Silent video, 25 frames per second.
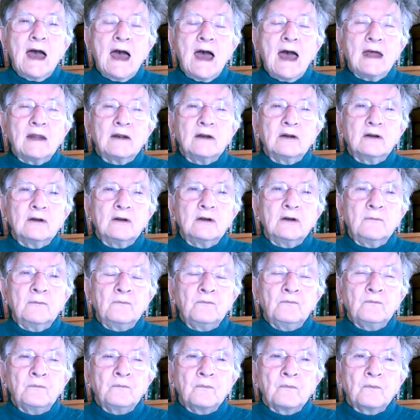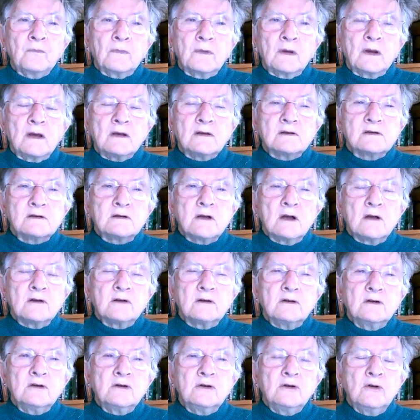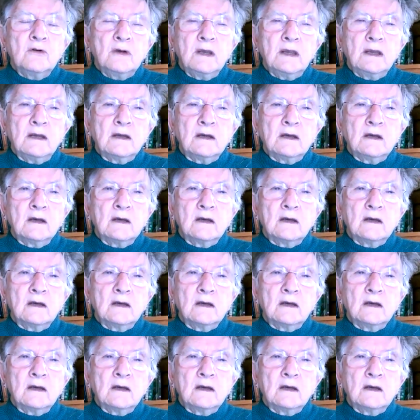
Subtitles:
and started doing